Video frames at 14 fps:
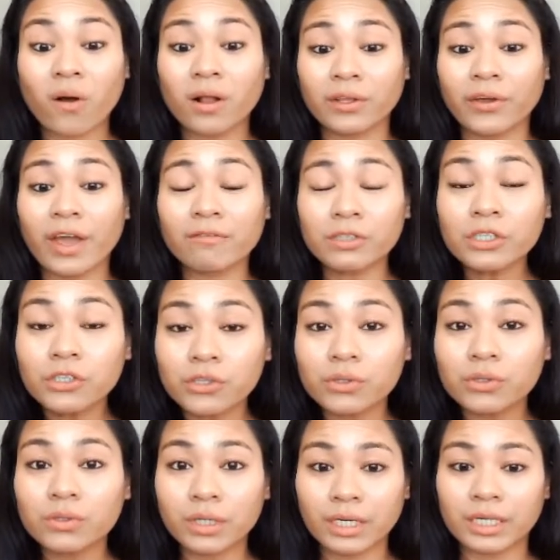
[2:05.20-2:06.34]
have to
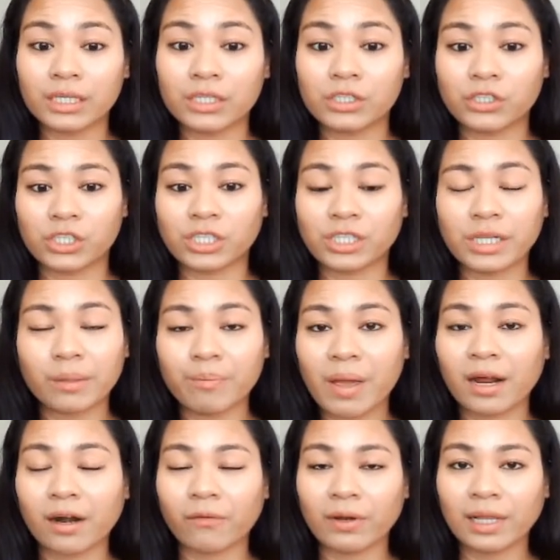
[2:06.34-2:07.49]
do is just sit
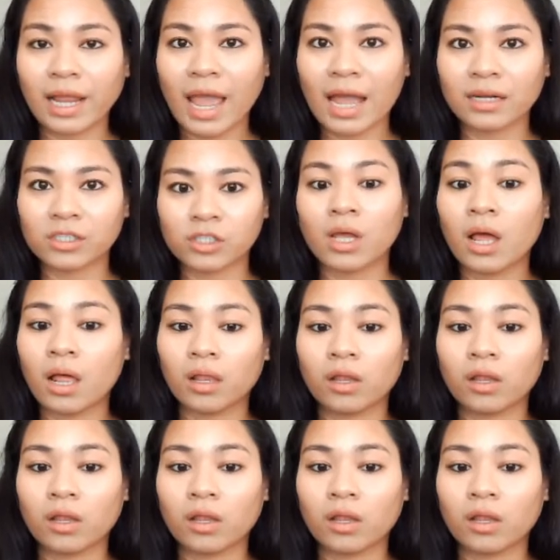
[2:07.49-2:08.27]
back, relax,